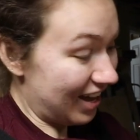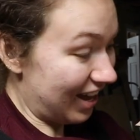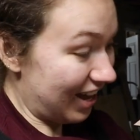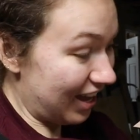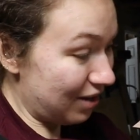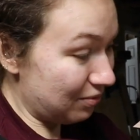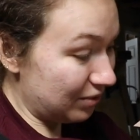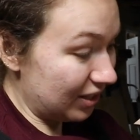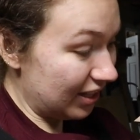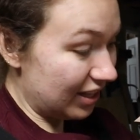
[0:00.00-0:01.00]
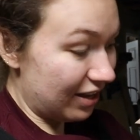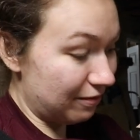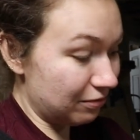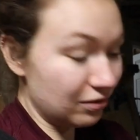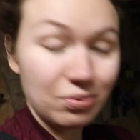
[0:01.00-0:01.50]
I really
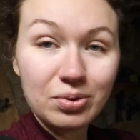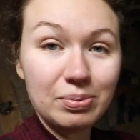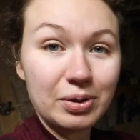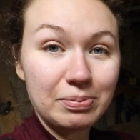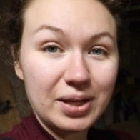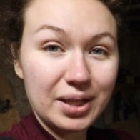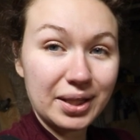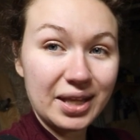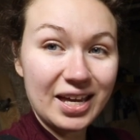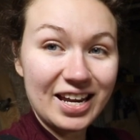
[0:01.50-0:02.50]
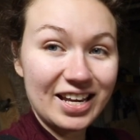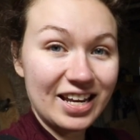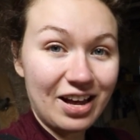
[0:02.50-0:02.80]
love the wood burn piece in it.